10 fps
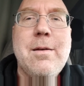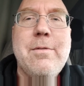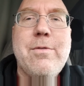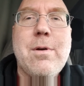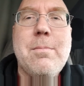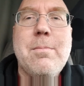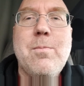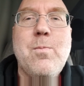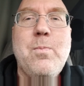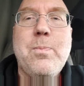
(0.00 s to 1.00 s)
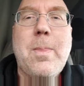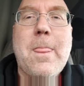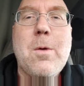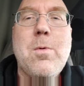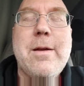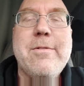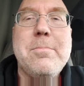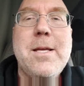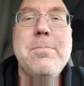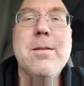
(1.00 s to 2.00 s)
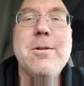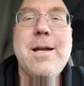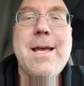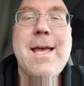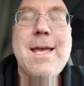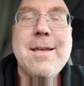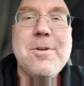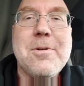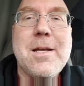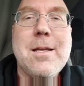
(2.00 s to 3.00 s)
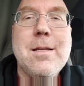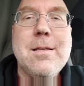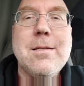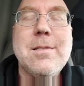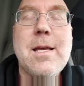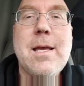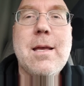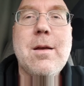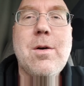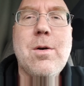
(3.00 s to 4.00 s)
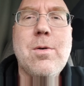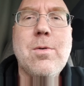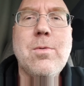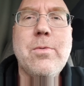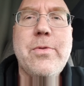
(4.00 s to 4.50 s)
from whatever people are angry saying, oh,